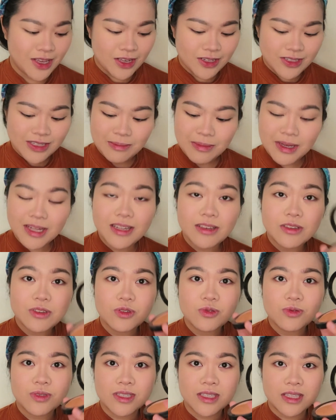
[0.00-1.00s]
So I'm gonna
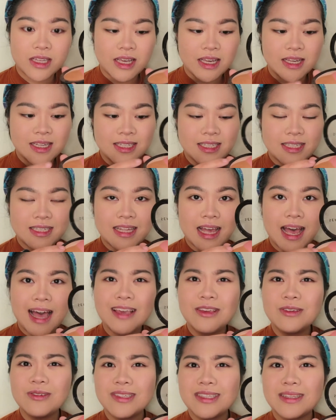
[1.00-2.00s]
use this.
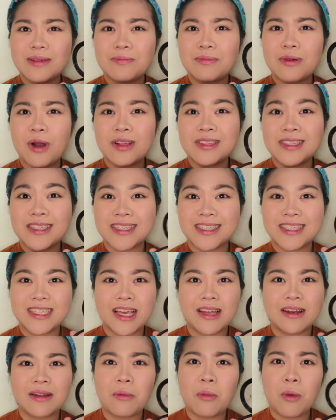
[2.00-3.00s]
I use the bronzer
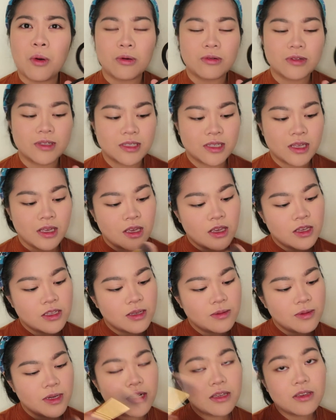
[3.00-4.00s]
shade the most.
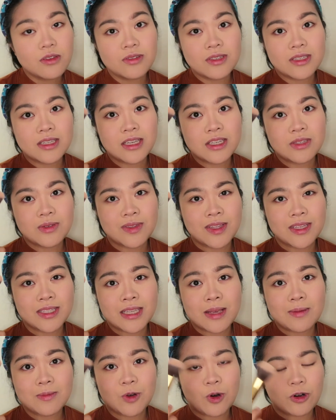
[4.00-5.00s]
So I'm gonna use this with the
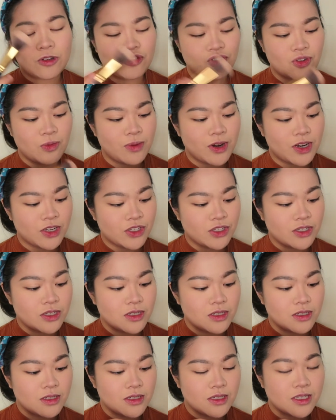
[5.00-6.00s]
same contour brush.
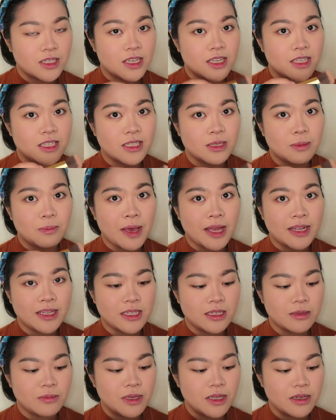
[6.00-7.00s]
Just pat
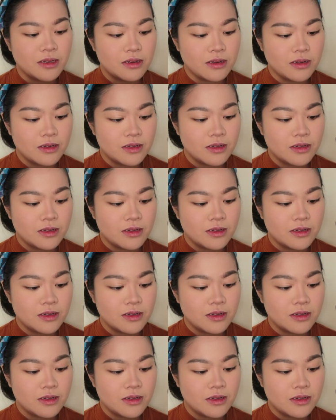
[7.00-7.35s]
it a bit.